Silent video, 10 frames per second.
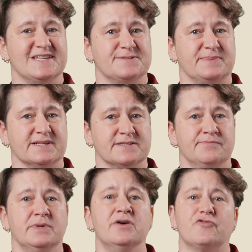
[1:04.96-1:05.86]
aspects,
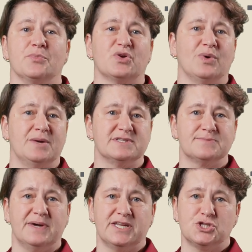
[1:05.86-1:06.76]
from requirements
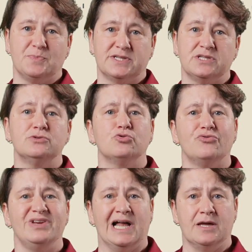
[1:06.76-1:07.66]
management to
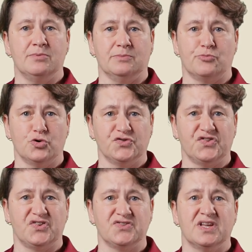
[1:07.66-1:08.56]
reliable
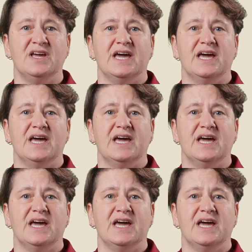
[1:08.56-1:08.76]
processes